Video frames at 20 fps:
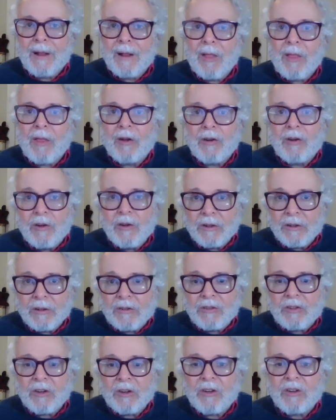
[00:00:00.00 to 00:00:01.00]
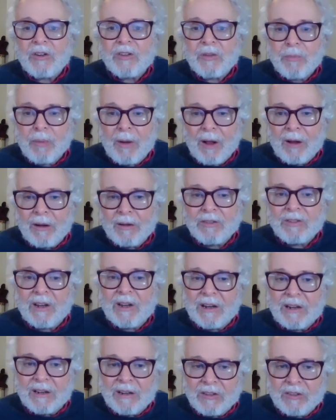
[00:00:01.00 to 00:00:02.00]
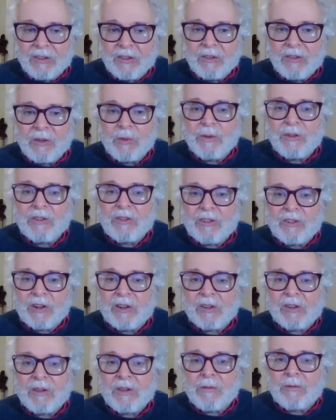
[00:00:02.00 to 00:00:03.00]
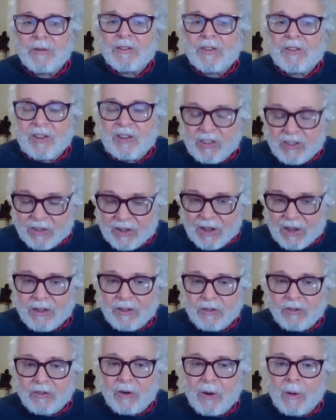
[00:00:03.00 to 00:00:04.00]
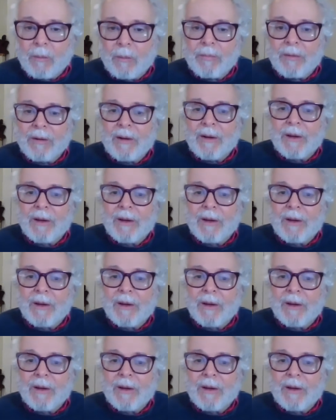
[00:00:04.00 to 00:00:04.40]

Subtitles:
The nurse took his pulse and listened to his chest through a stethoscope